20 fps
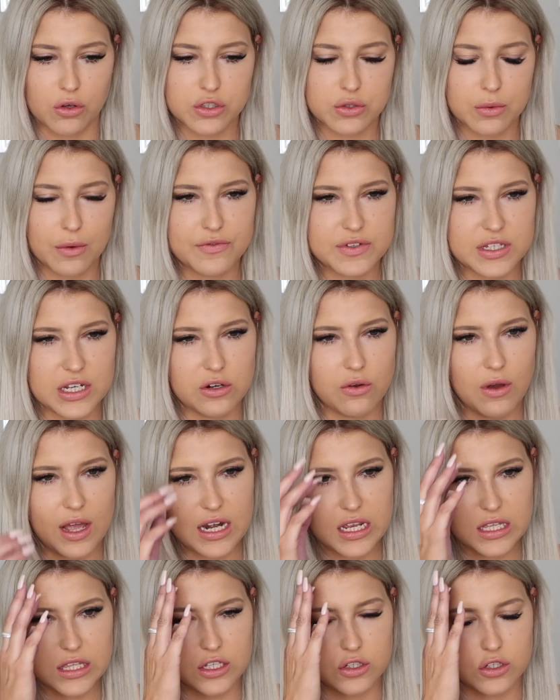So obviously not
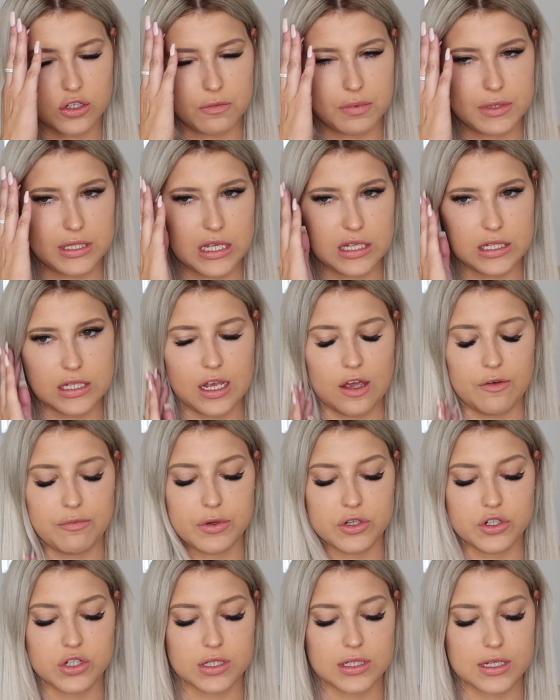anything super sensitive,
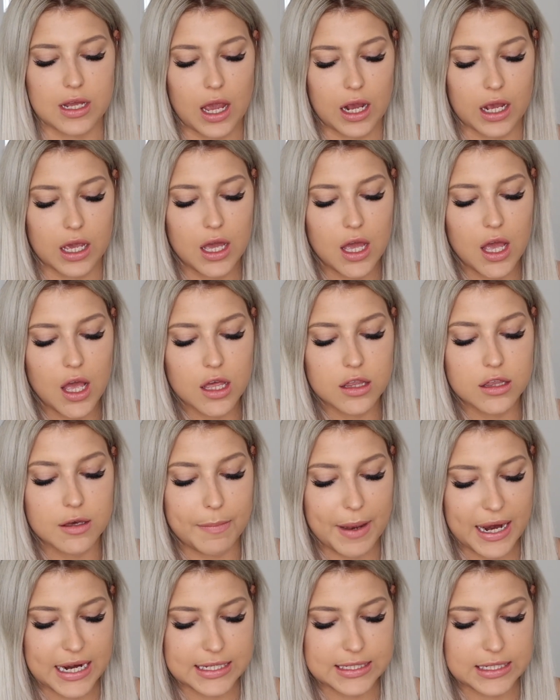but just like the
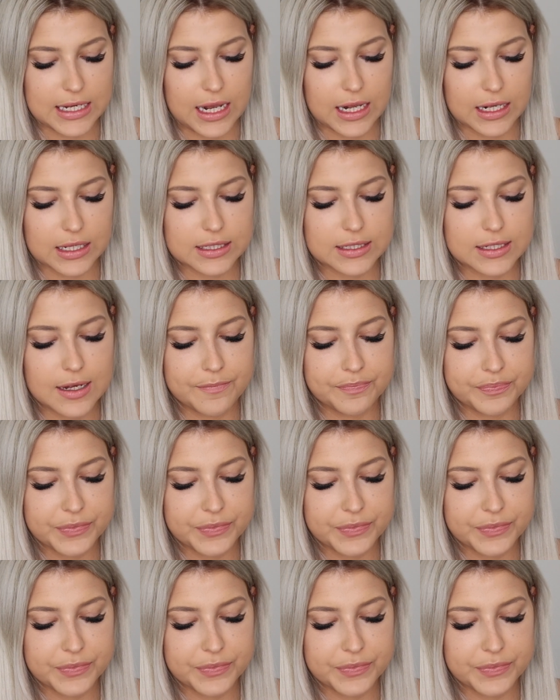basics.